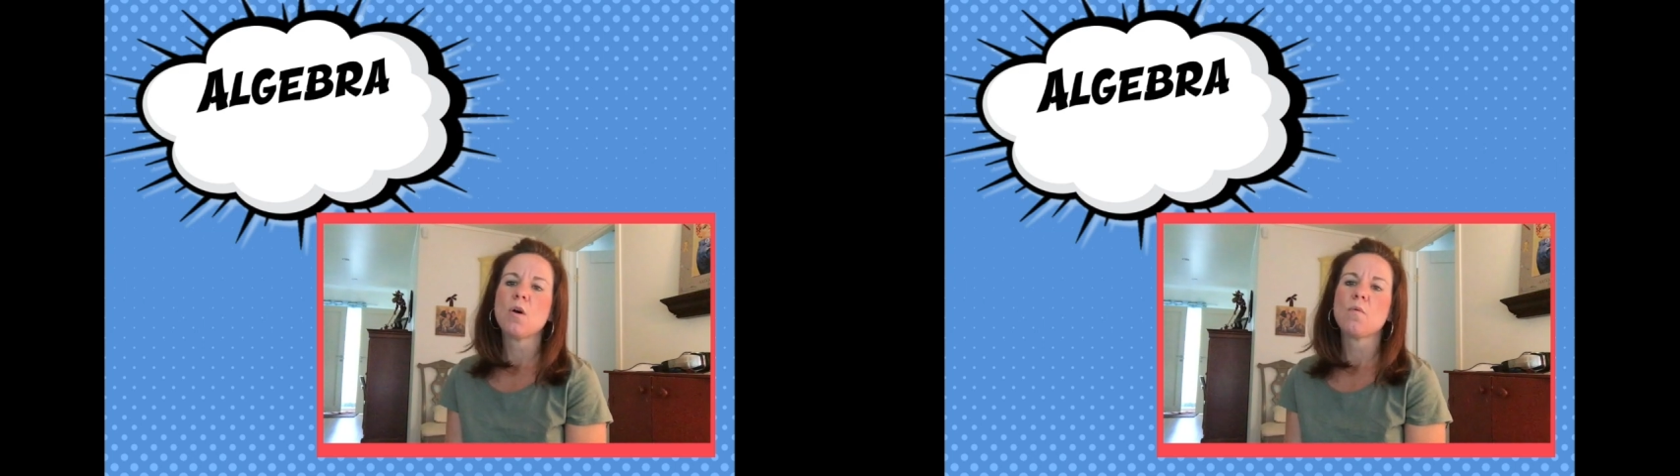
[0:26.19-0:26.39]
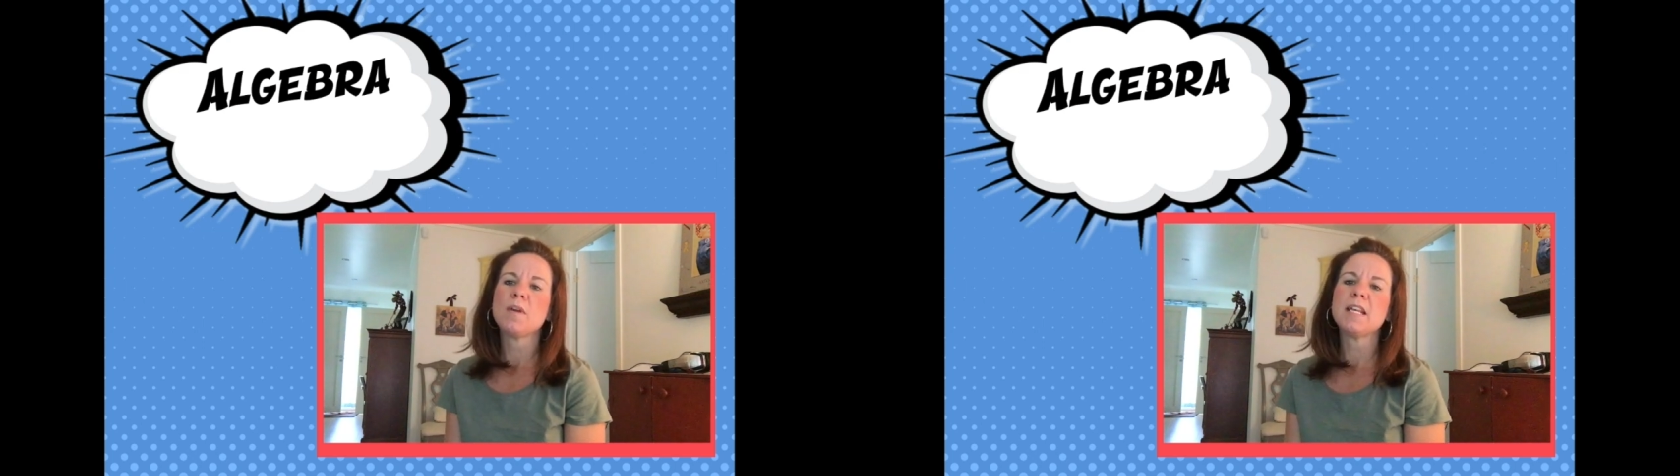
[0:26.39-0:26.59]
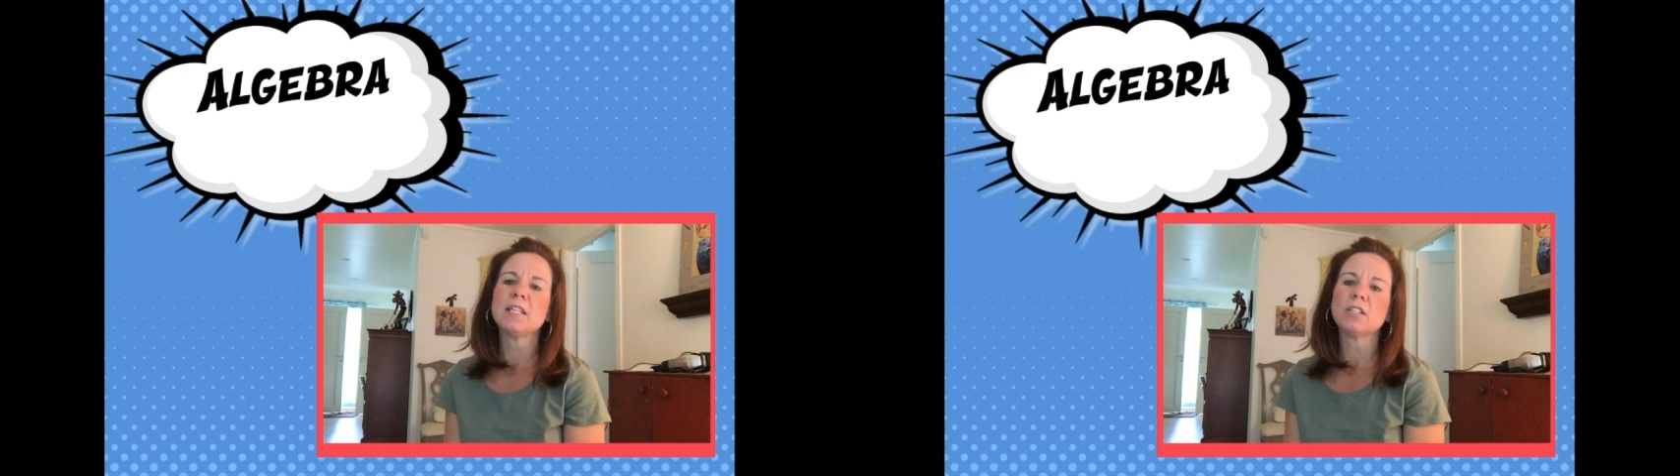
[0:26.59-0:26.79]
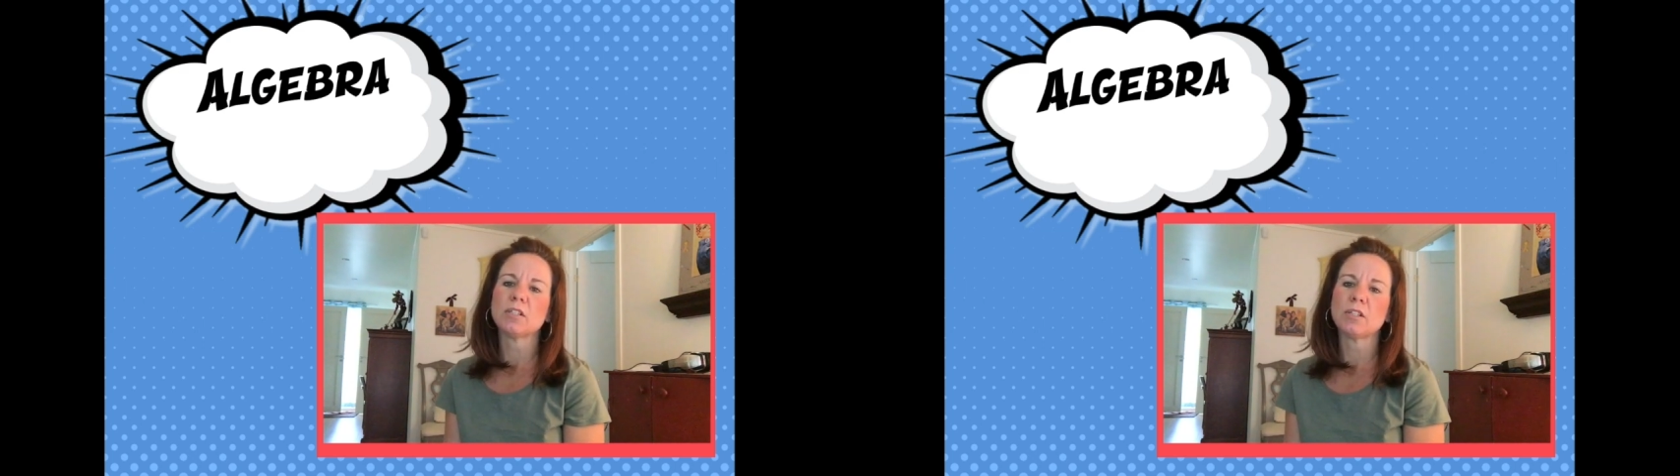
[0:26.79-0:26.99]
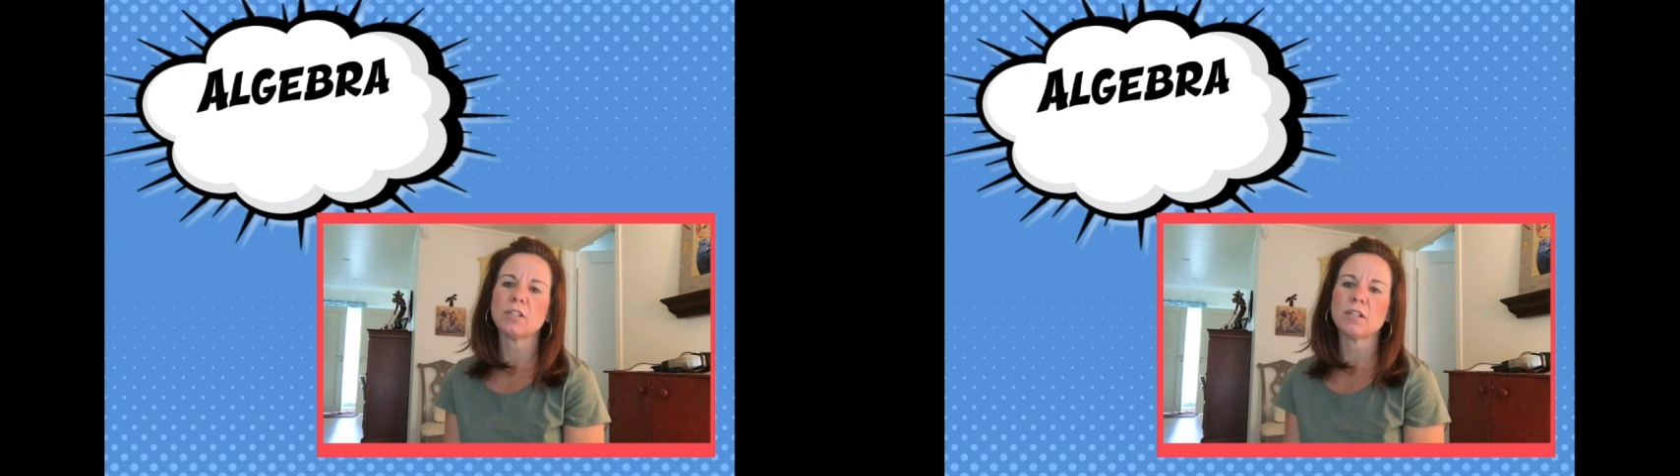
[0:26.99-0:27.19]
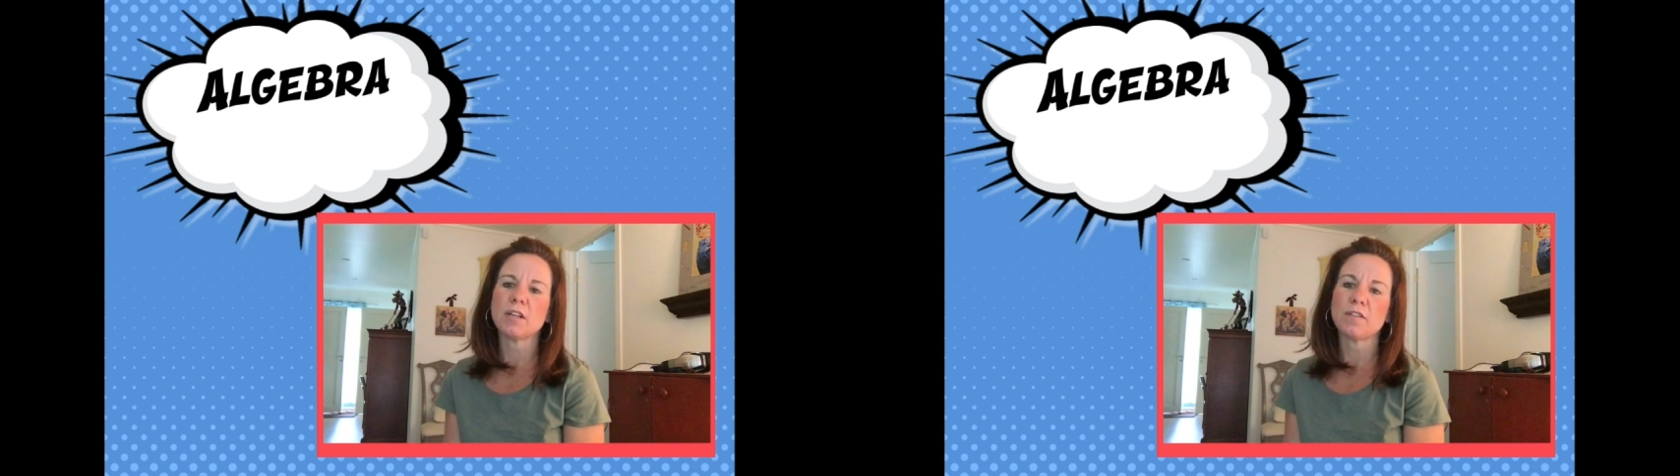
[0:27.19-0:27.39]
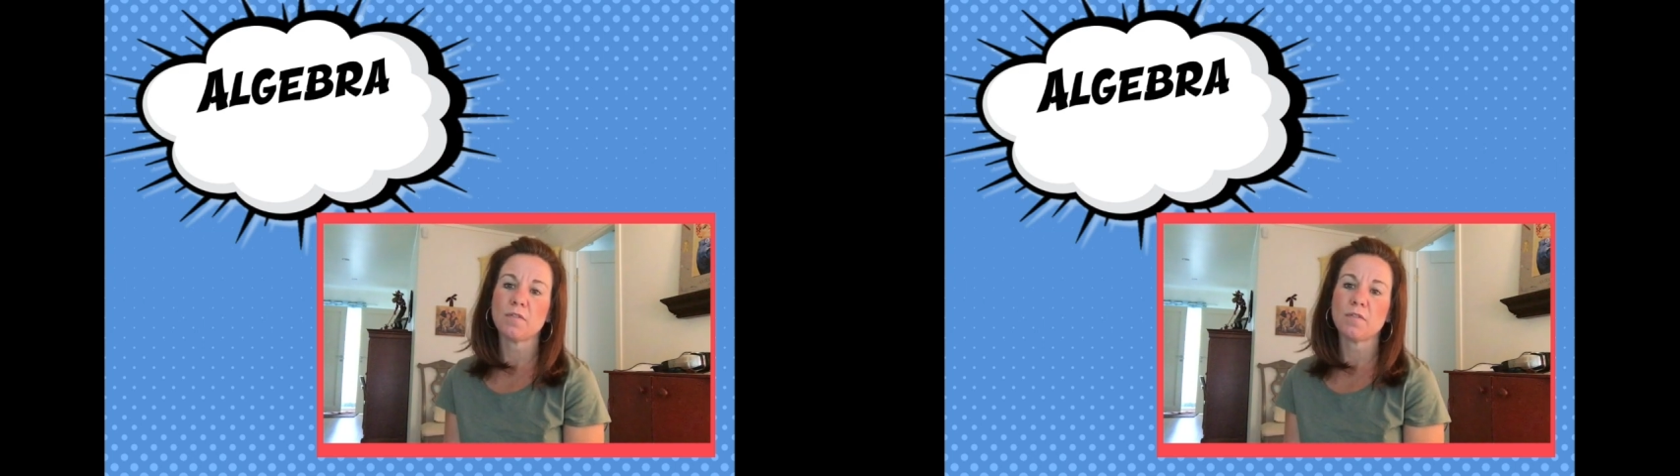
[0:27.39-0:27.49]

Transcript: we need to learn the